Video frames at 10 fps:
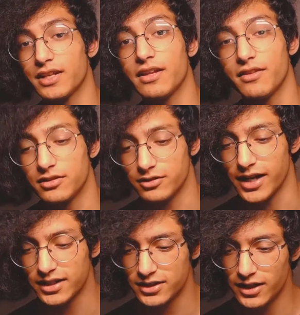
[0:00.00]
in the
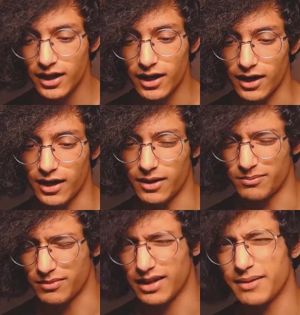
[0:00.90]
Direct.
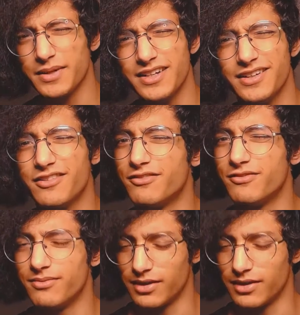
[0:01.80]
And I'm gonna